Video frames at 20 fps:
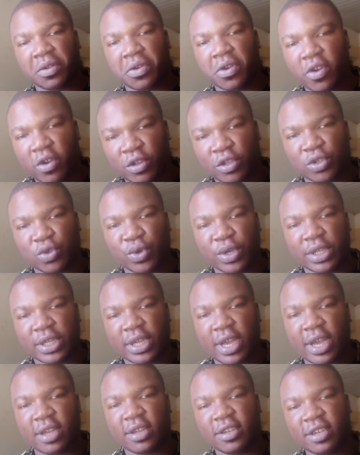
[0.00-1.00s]
on
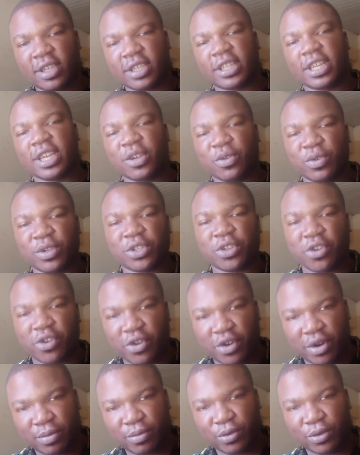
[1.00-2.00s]
Twitter, Distinguished
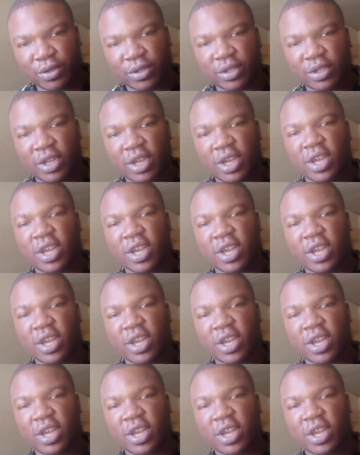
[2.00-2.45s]
Honorables,